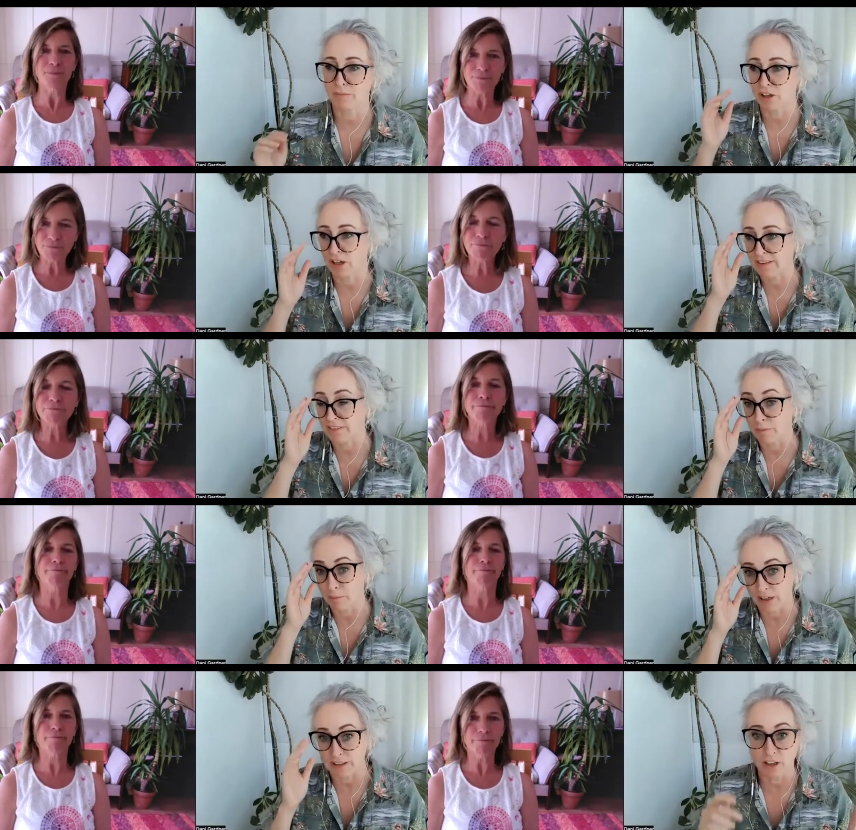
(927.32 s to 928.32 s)
Speaker 1: not like that, but
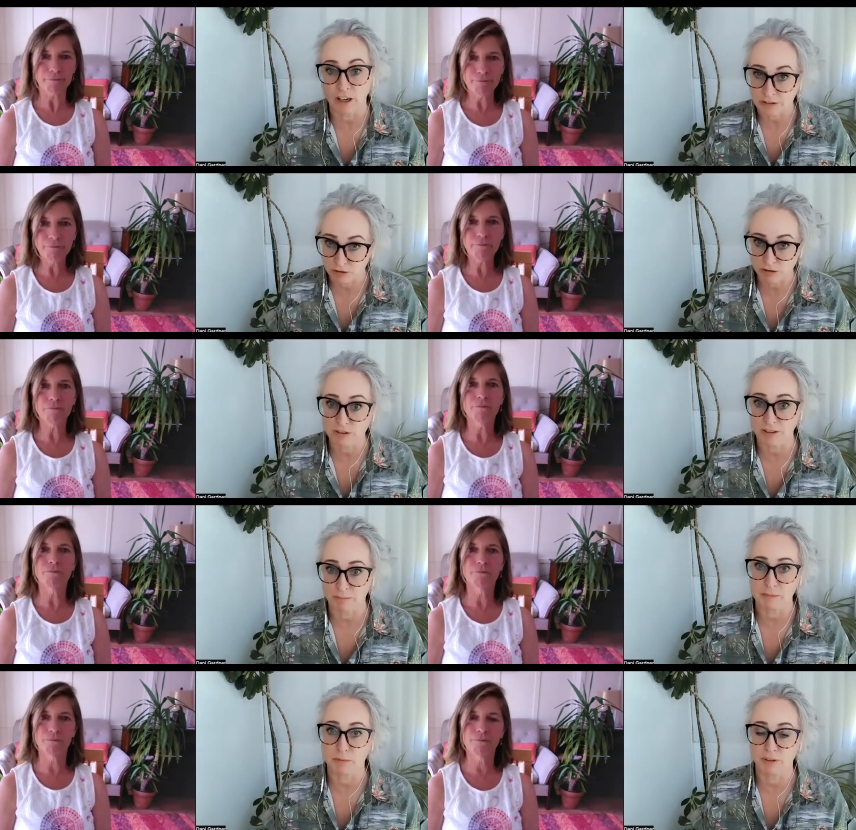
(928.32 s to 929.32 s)
I I do think
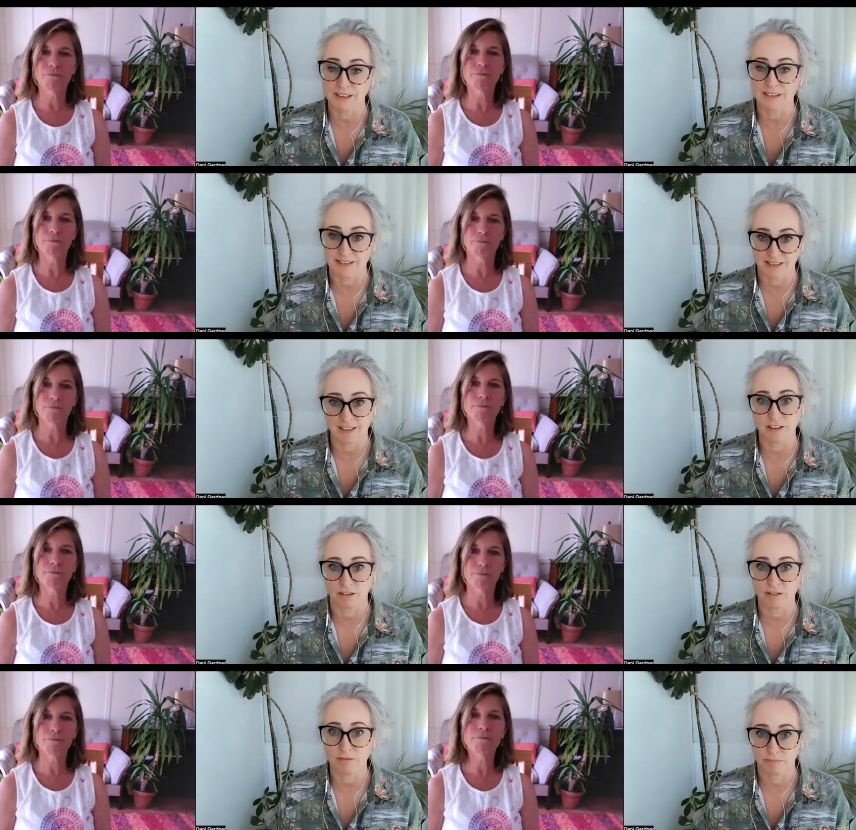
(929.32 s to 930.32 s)
people need to see
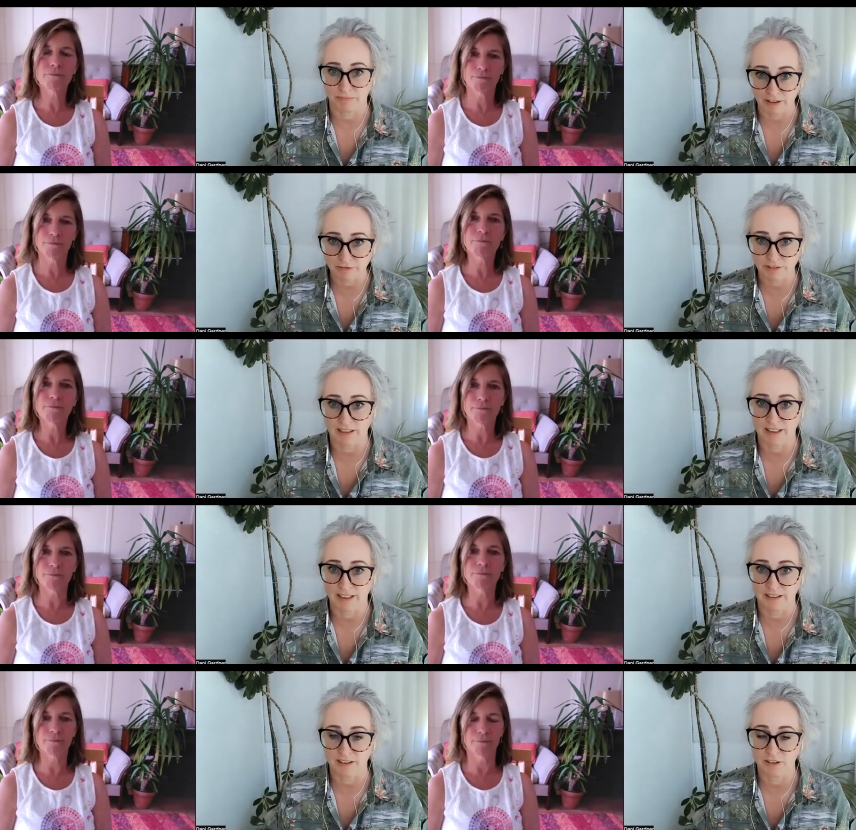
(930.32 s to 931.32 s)
you definitely.
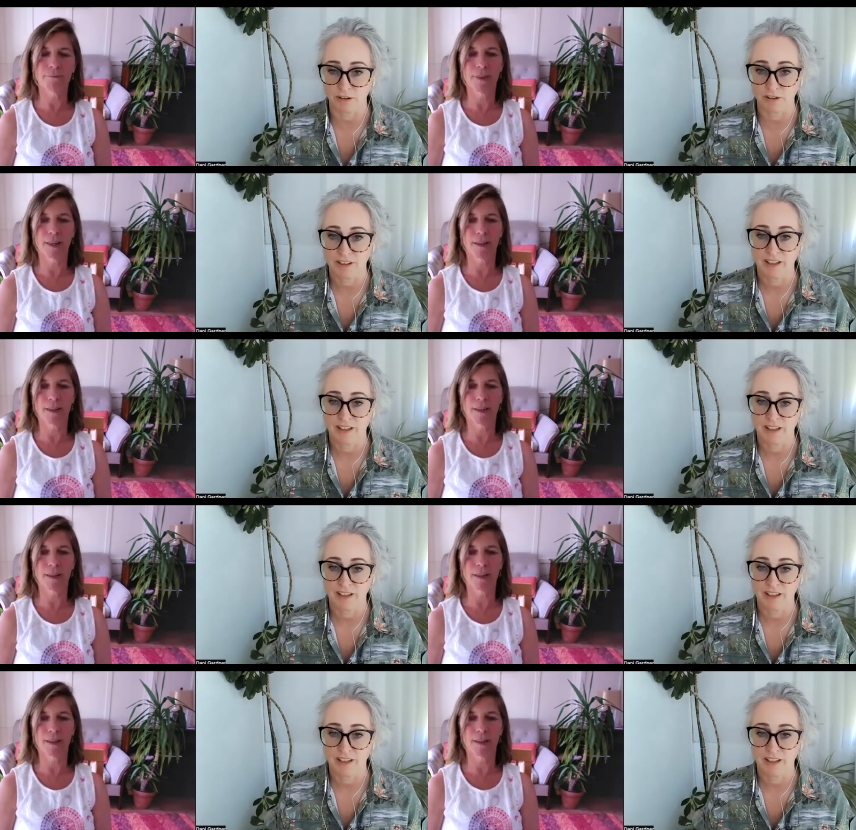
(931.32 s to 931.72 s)
You know, yeah.